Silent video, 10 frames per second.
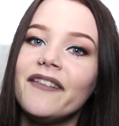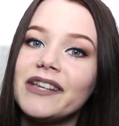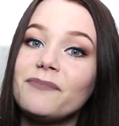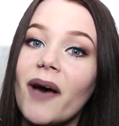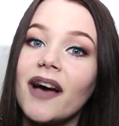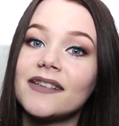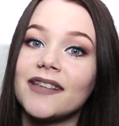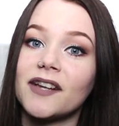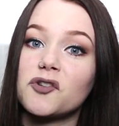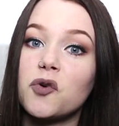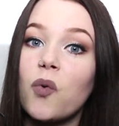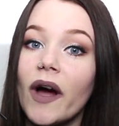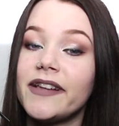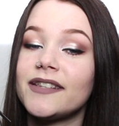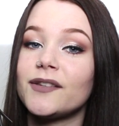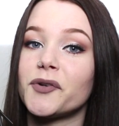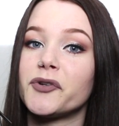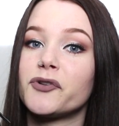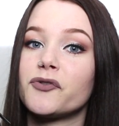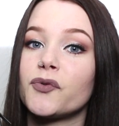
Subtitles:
this bag is like twice or